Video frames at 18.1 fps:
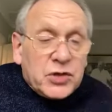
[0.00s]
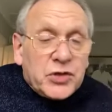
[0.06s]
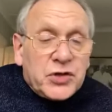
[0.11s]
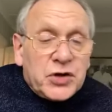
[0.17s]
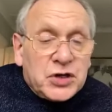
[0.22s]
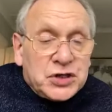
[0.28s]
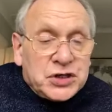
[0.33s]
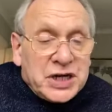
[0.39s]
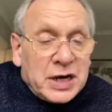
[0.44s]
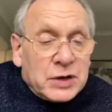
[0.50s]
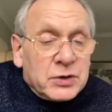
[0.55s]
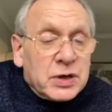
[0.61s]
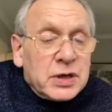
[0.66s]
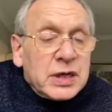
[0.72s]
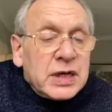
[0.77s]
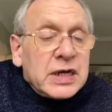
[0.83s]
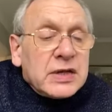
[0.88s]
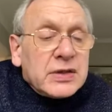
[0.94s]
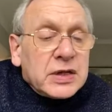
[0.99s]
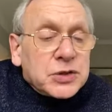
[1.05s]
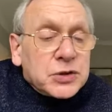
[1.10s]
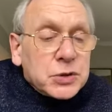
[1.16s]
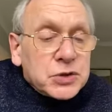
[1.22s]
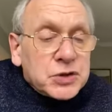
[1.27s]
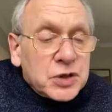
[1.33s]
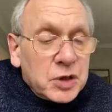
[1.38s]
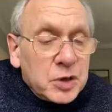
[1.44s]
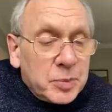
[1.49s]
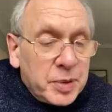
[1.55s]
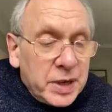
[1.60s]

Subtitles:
The third chakra, that's your solar